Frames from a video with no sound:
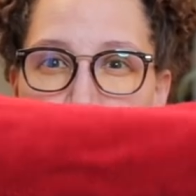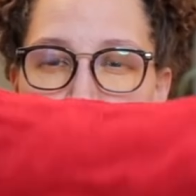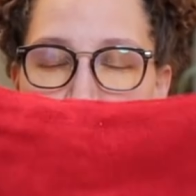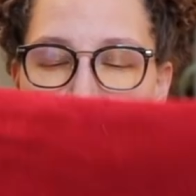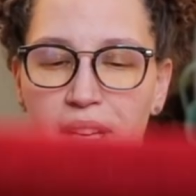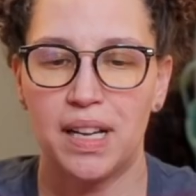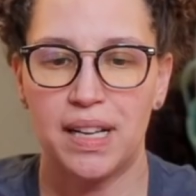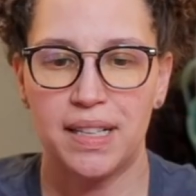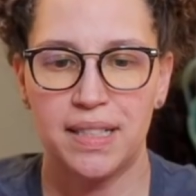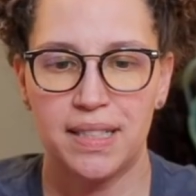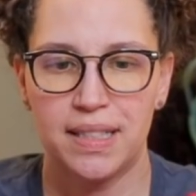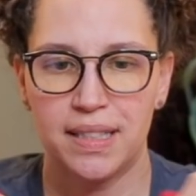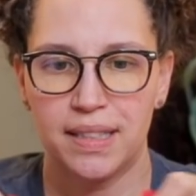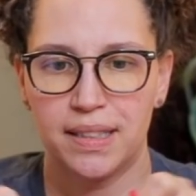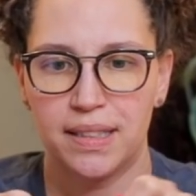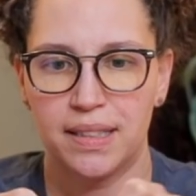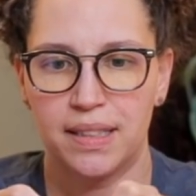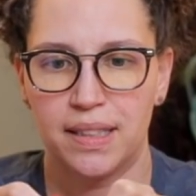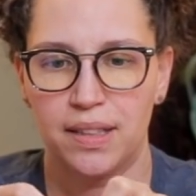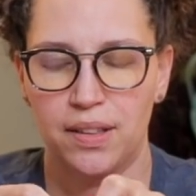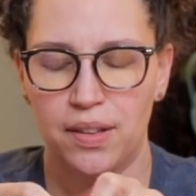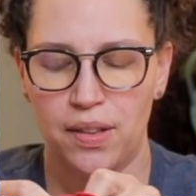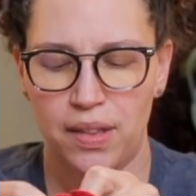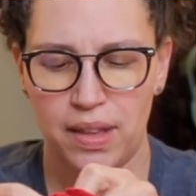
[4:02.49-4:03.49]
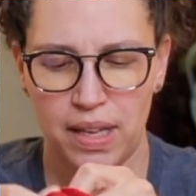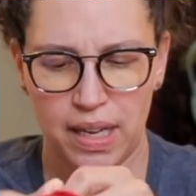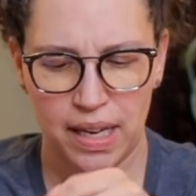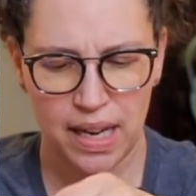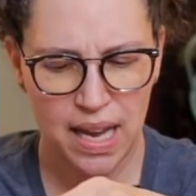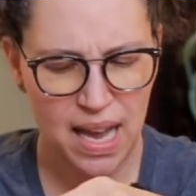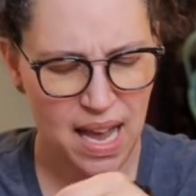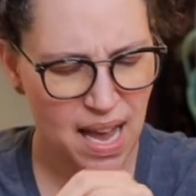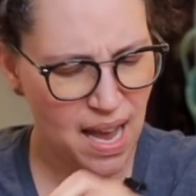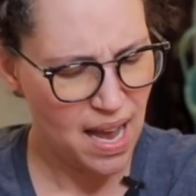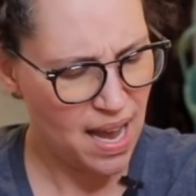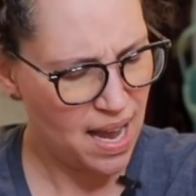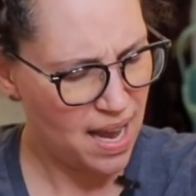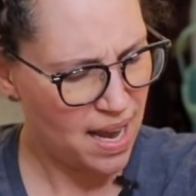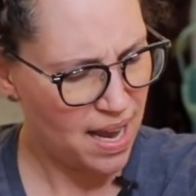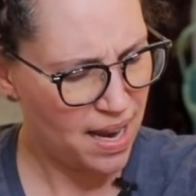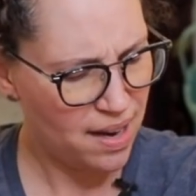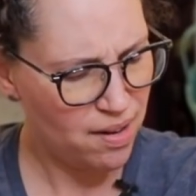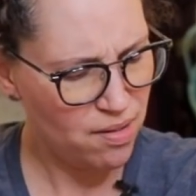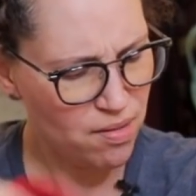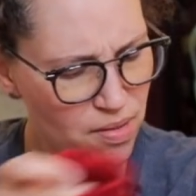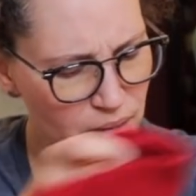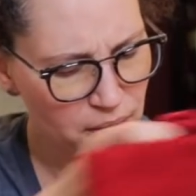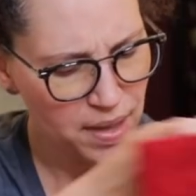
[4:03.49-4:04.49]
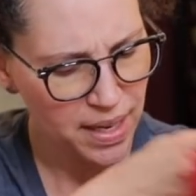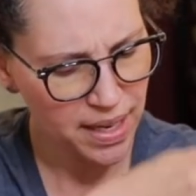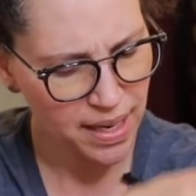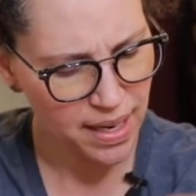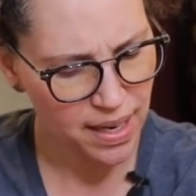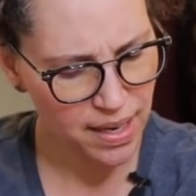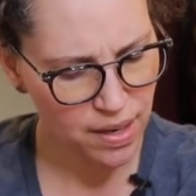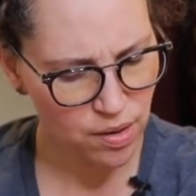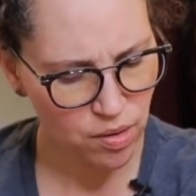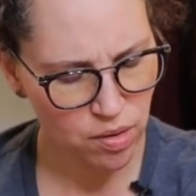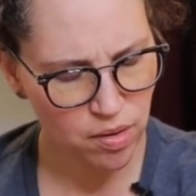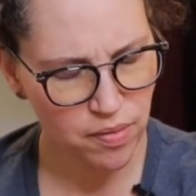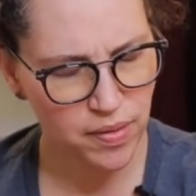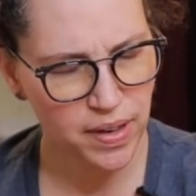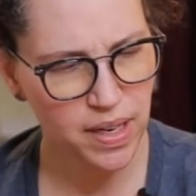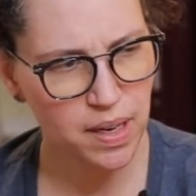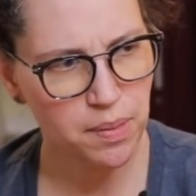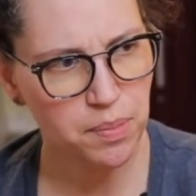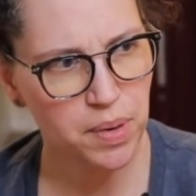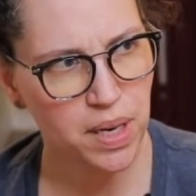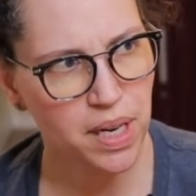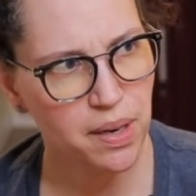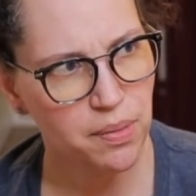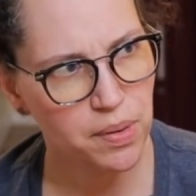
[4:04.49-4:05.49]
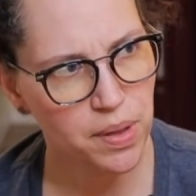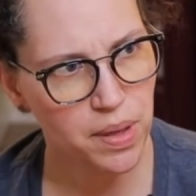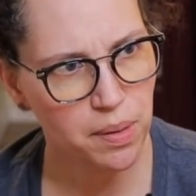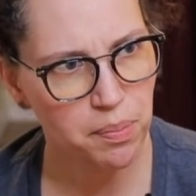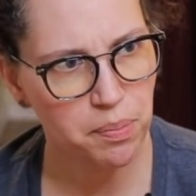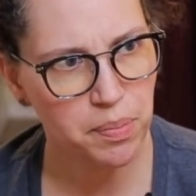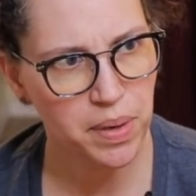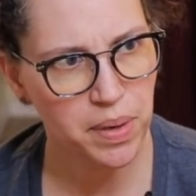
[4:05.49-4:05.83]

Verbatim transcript: super sentimental as far as he goes